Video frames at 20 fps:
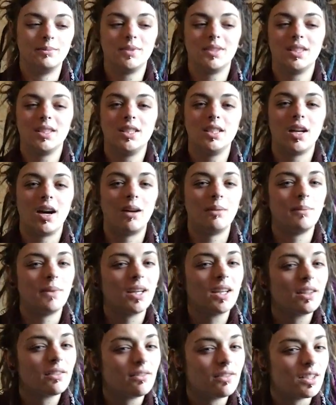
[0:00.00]
Did not
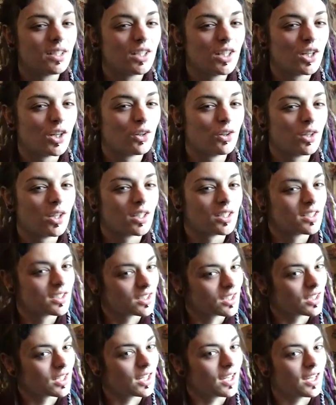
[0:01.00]
make a video
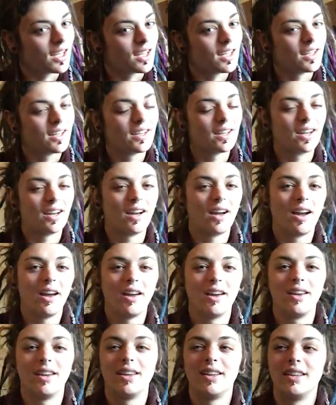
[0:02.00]
yesterday
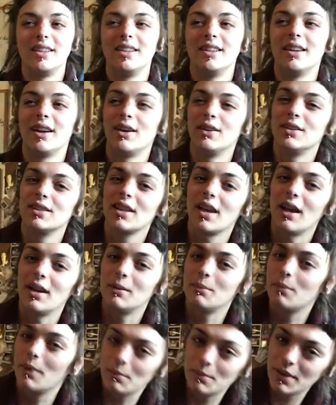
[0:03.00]
and I was kind
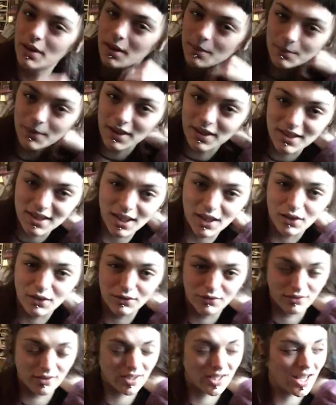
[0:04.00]
of bumming on myself
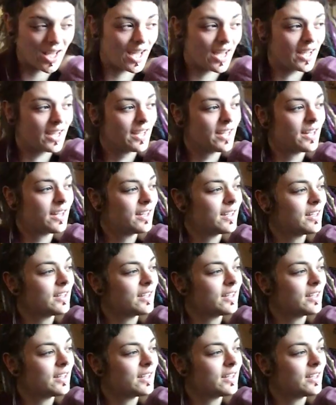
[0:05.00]
for that.